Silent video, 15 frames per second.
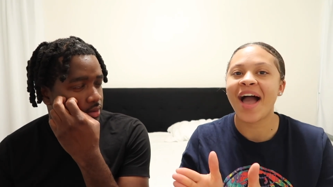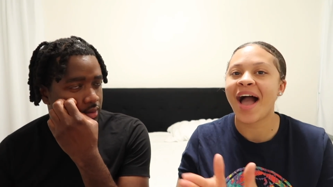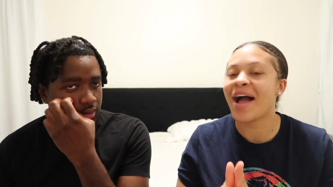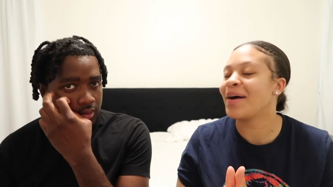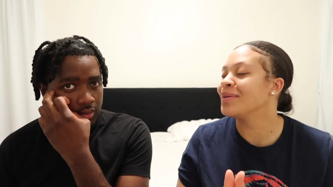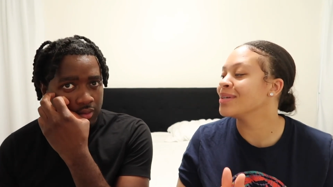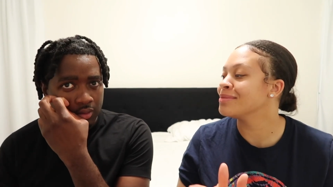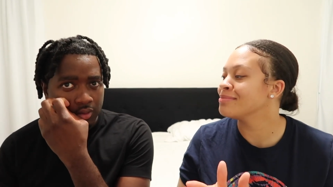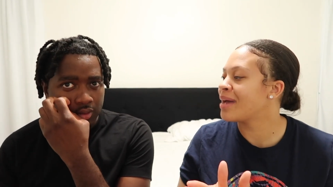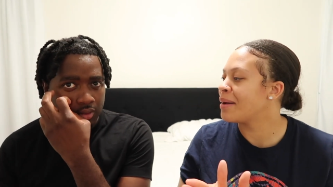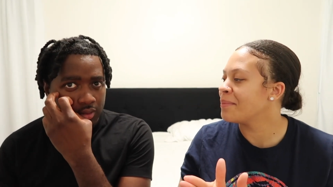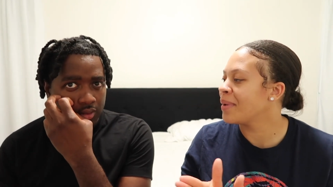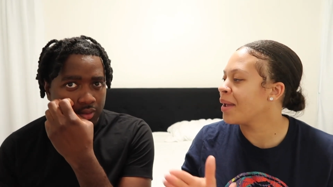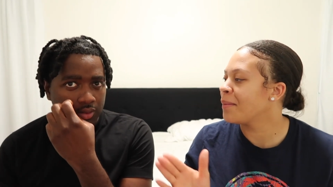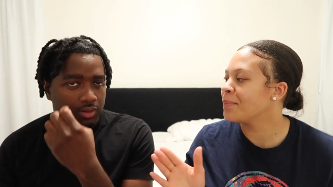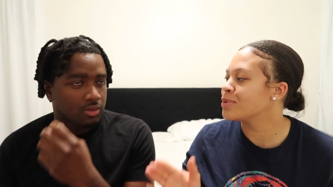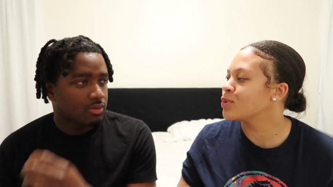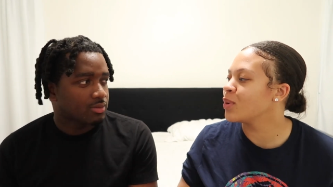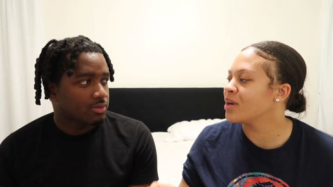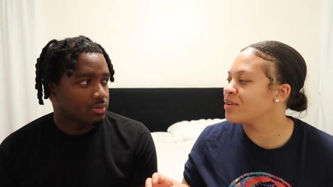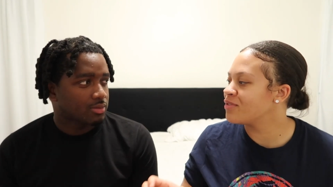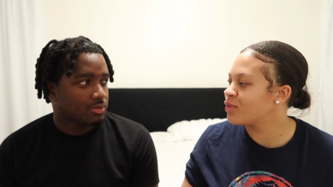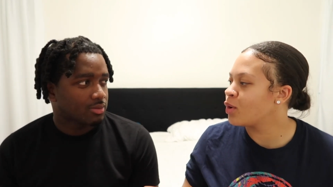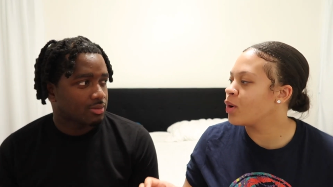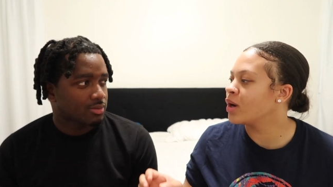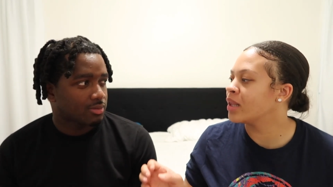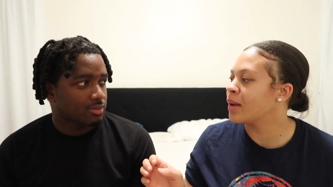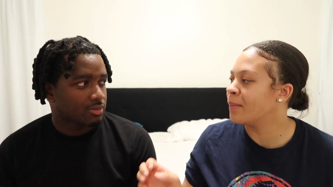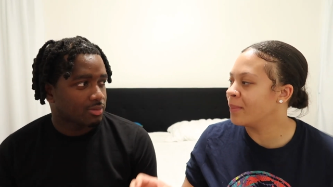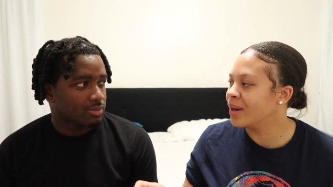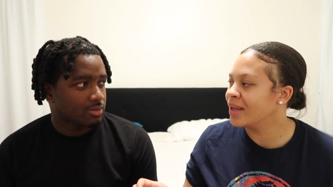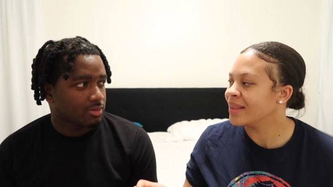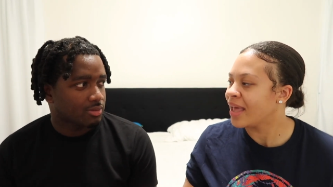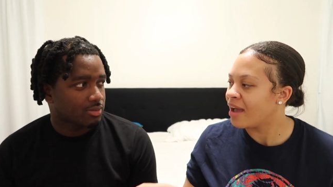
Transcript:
Speaker 1: I was. I made twenty-four the month